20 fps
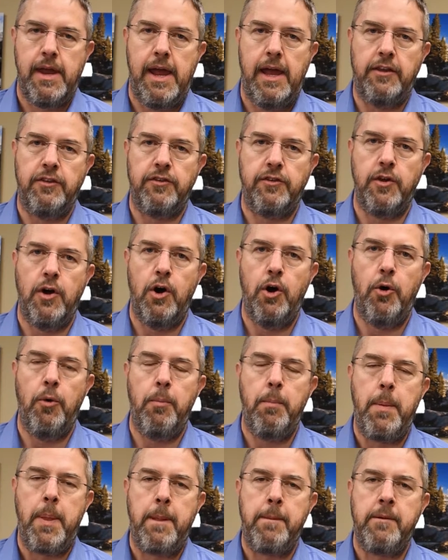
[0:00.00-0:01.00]
And
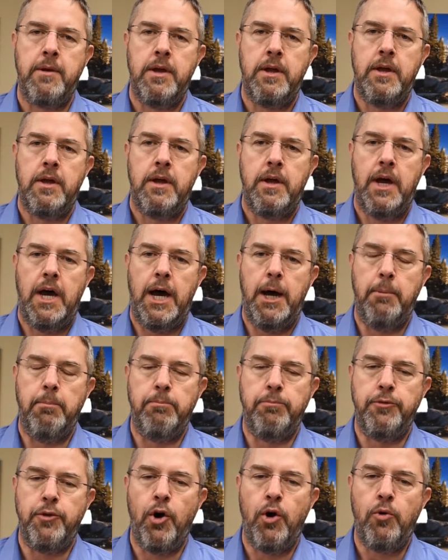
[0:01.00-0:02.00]
so
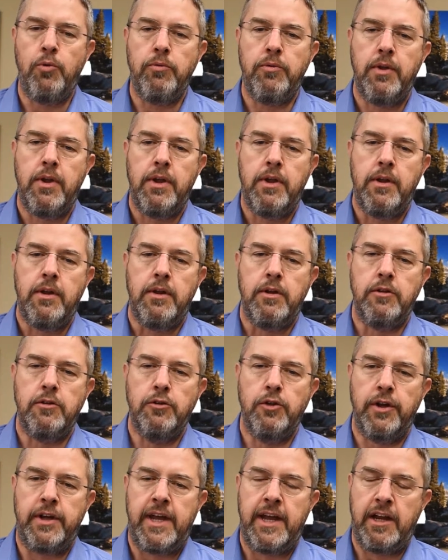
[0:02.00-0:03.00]
don't
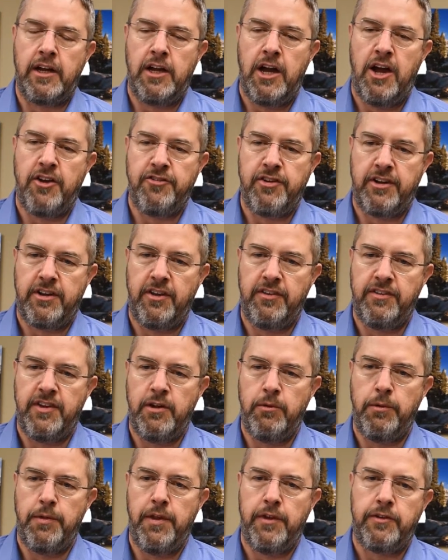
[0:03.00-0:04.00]
look at a contract and
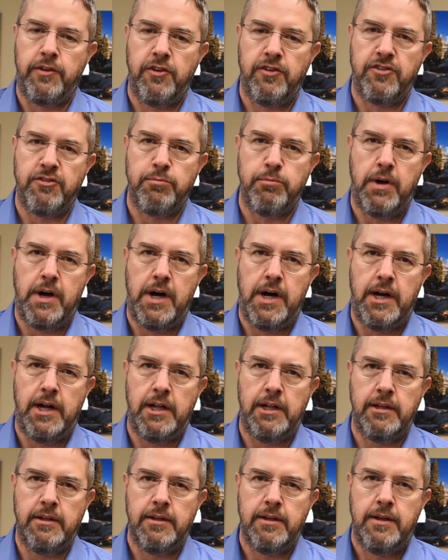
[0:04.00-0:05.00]
say, well, this is
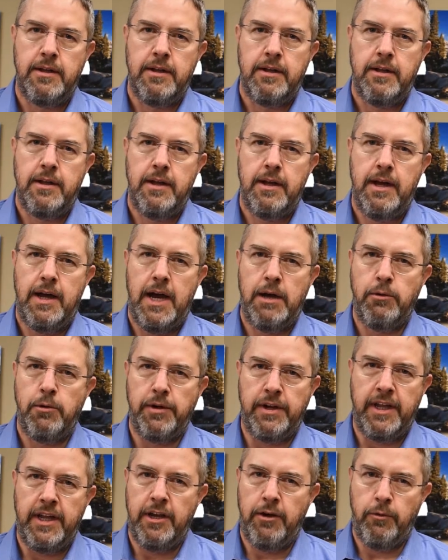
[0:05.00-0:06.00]
small, I
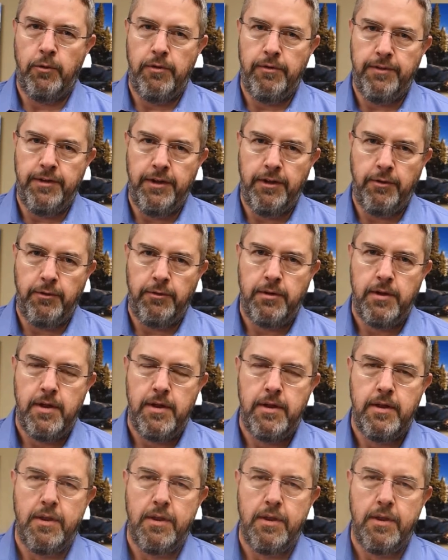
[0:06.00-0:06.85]
won't get it reviewed.